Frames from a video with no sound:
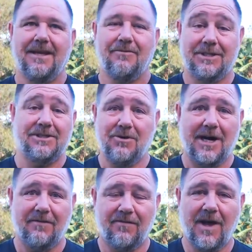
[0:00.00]
which is
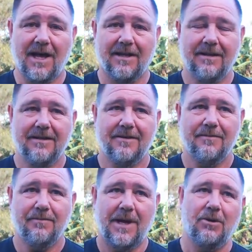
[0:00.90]
great fun,
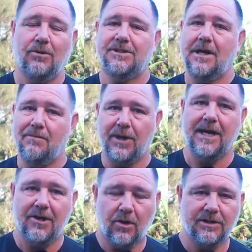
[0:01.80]
and also
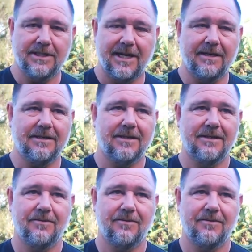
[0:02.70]
bringing content,